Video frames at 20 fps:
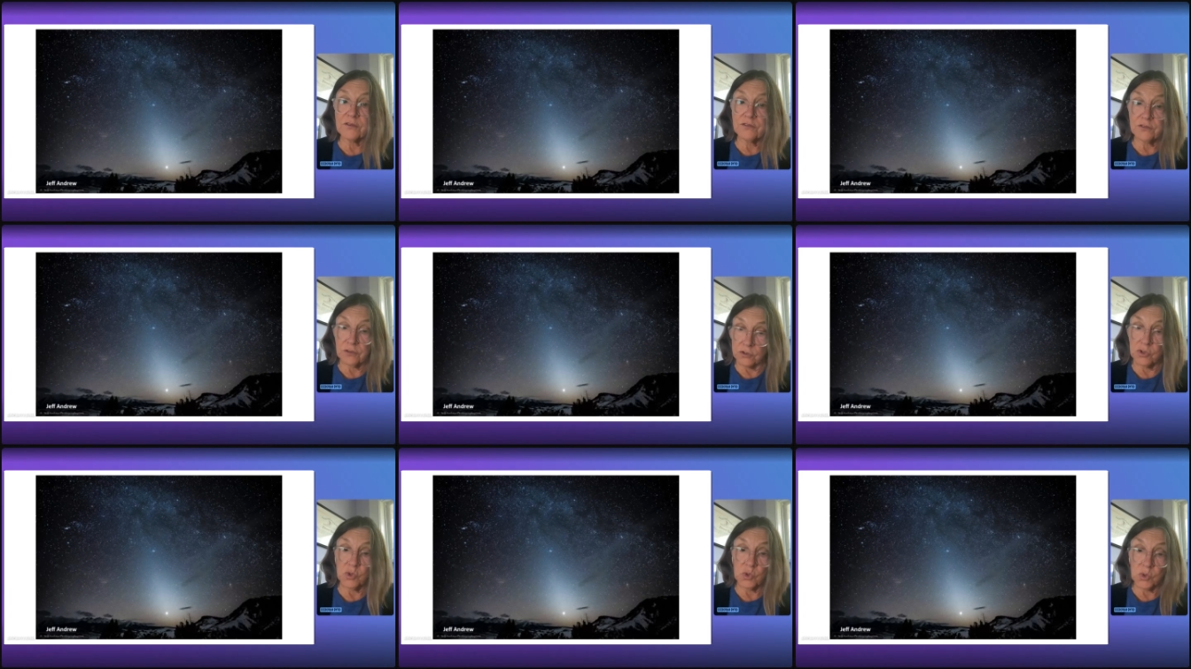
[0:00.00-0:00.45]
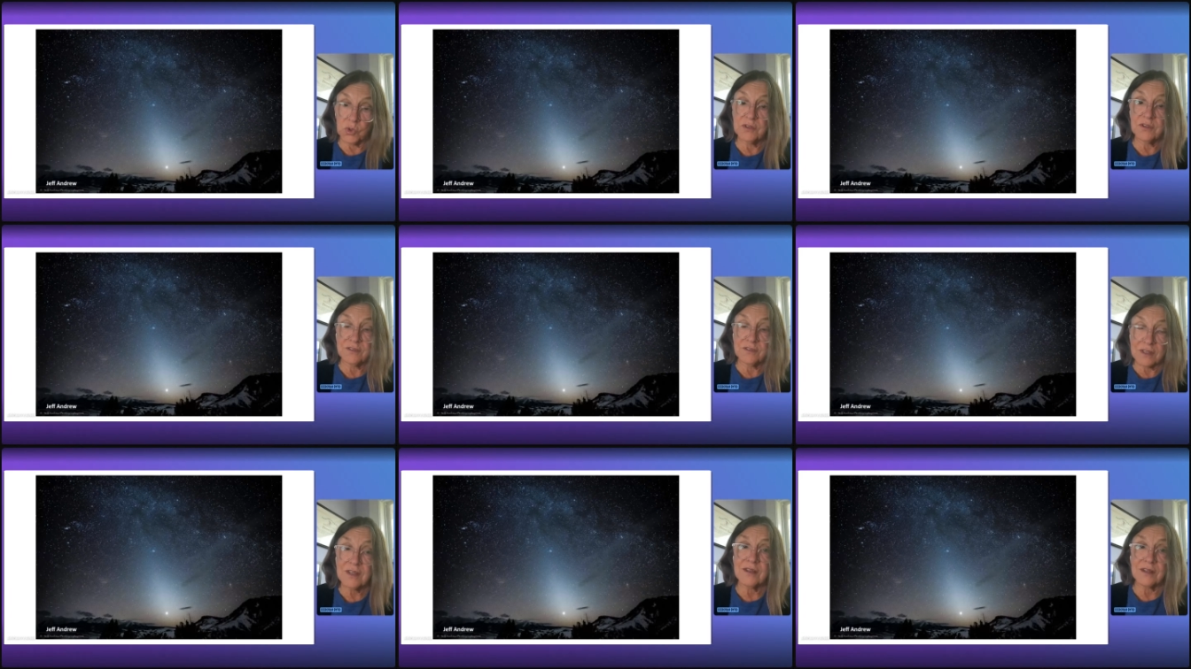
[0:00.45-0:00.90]
So you could
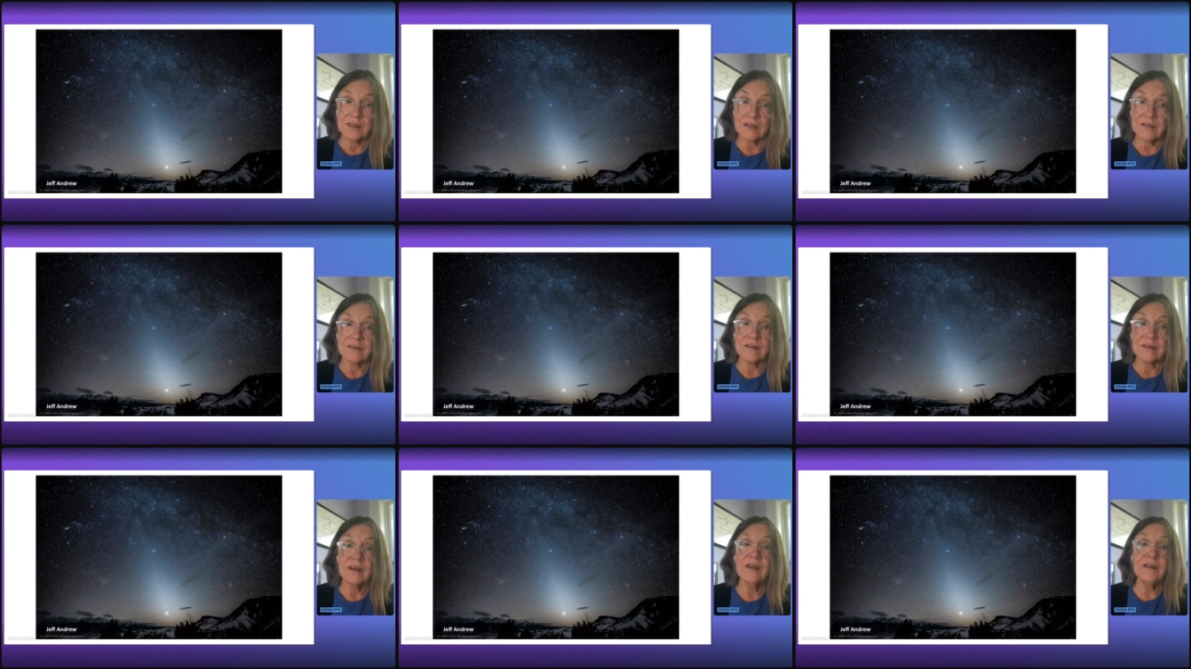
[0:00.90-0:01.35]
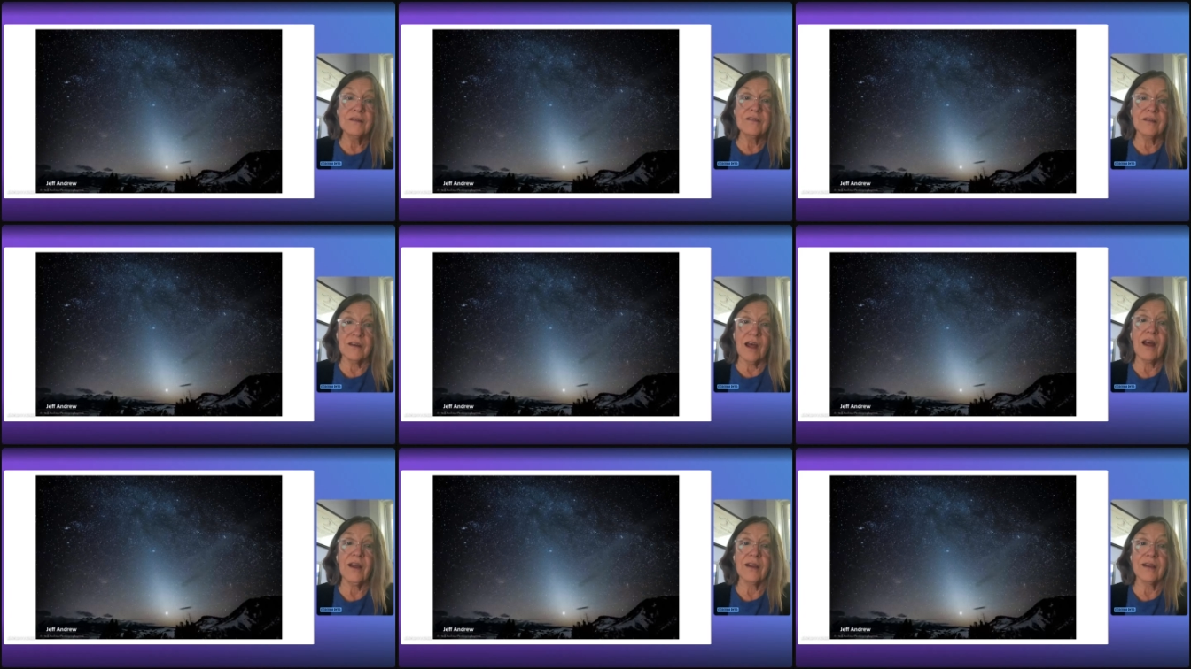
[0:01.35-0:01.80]
see this
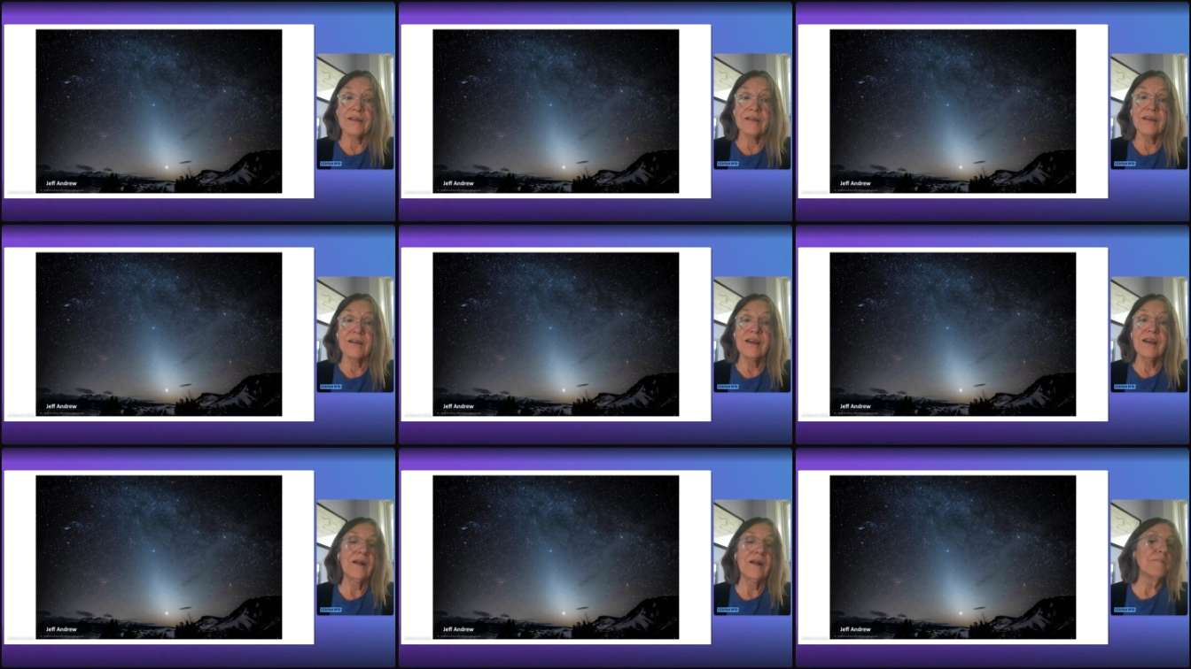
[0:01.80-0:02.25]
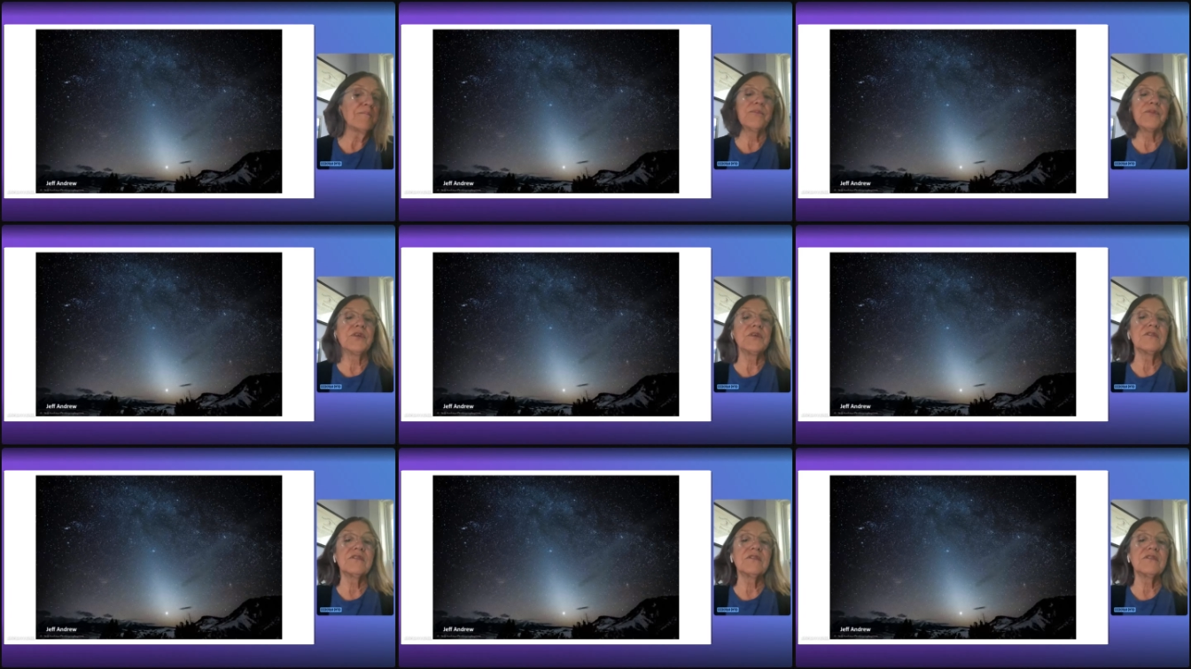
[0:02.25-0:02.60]
tonight. This